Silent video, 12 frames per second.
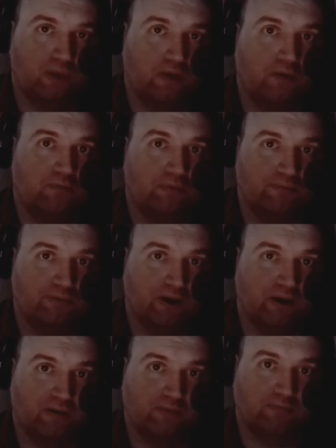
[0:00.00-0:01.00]

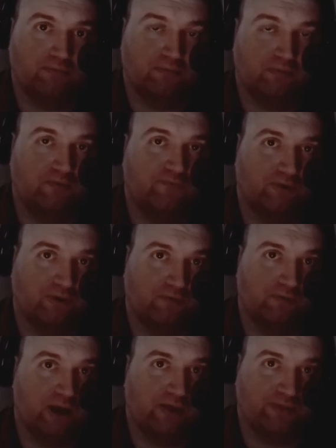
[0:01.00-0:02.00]
Prepare for the
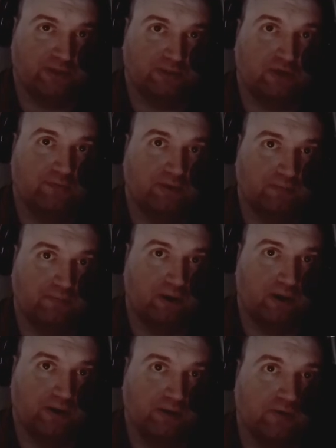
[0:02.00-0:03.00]
wrath that's coming
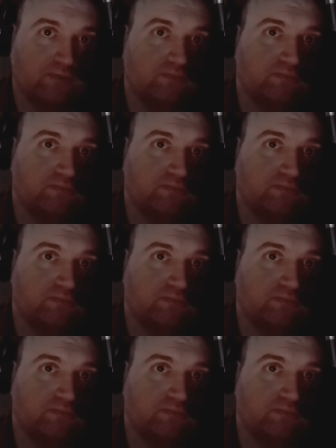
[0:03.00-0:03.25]
upon you.